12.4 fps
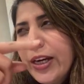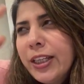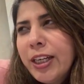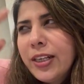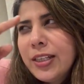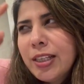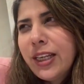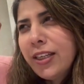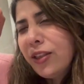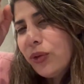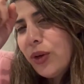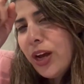there's
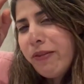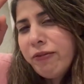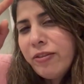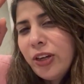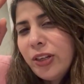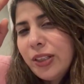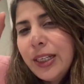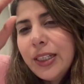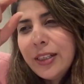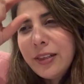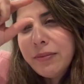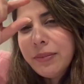like, you have got
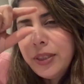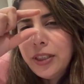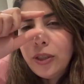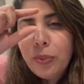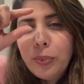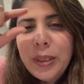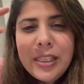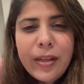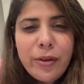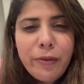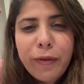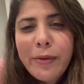like,
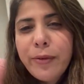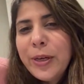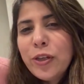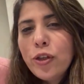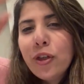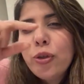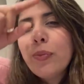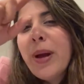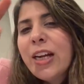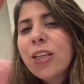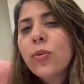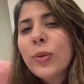pieces of information, you need to
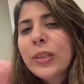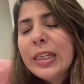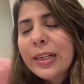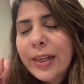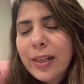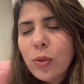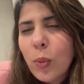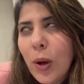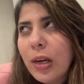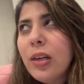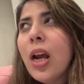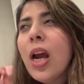match it with the correct
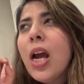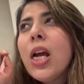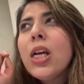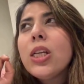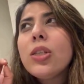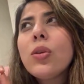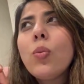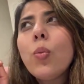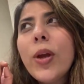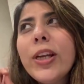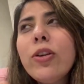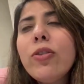one. So
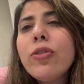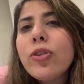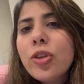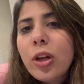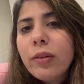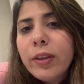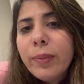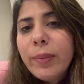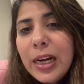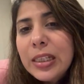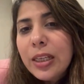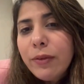when you are solving
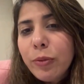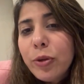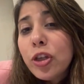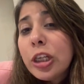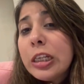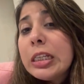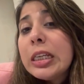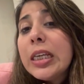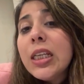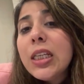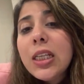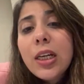match the information, it's
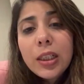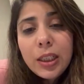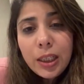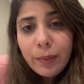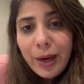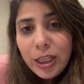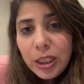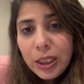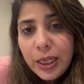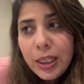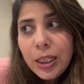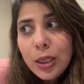easier than match the
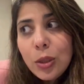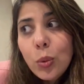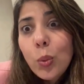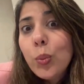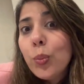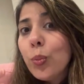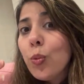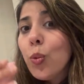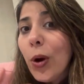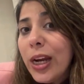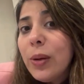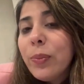headings. So
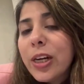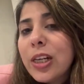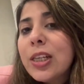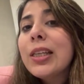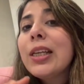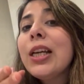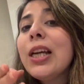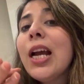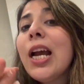while practicing,